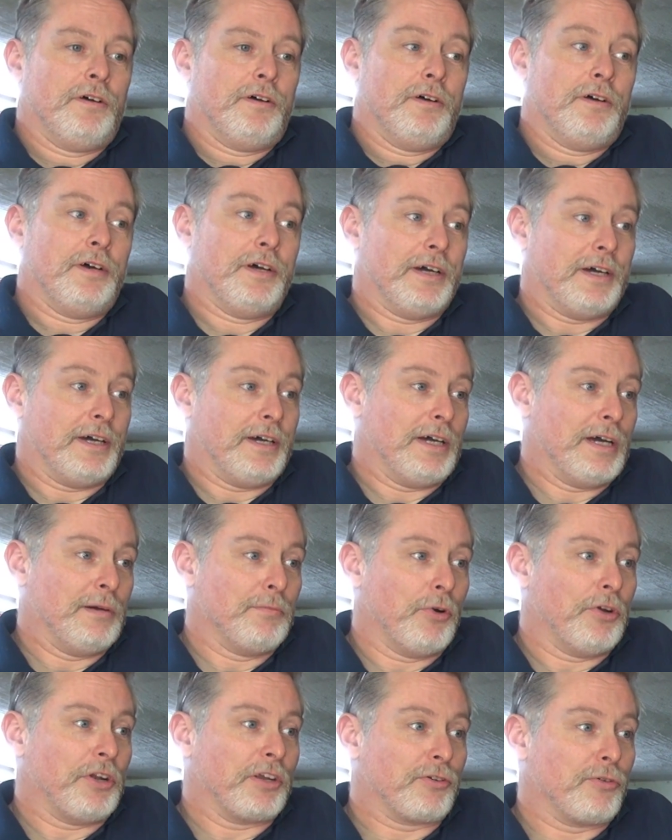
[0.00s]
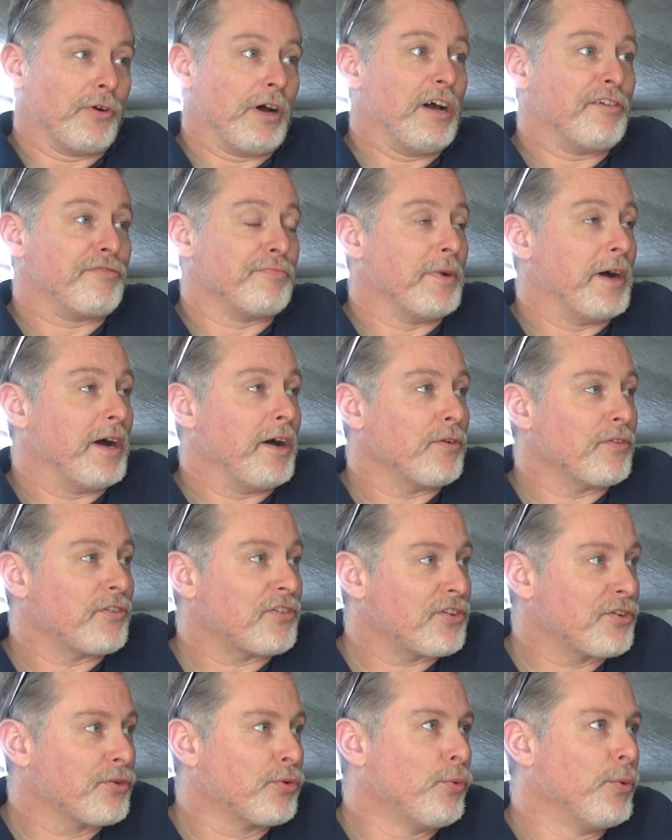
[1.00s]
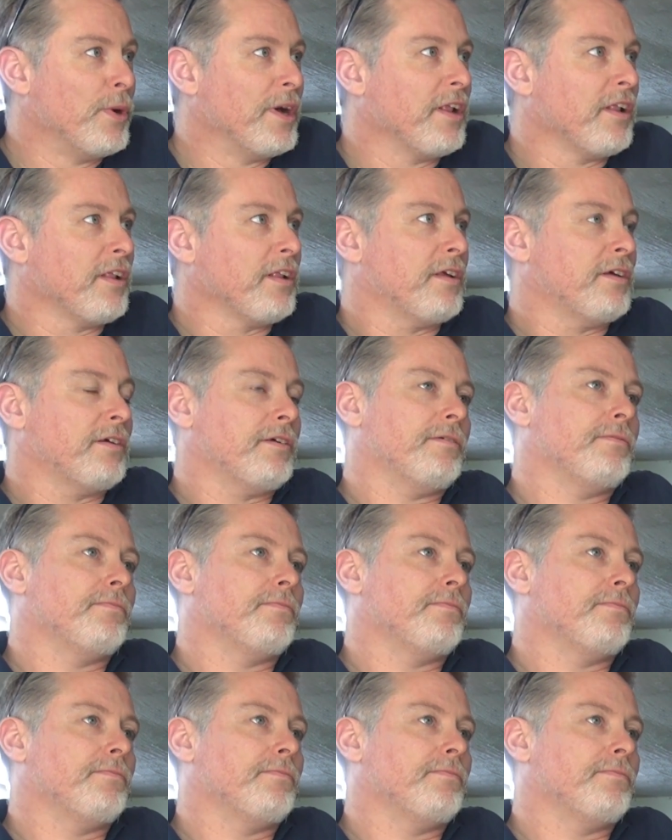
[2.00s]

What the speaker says: Harmonic drive mounts will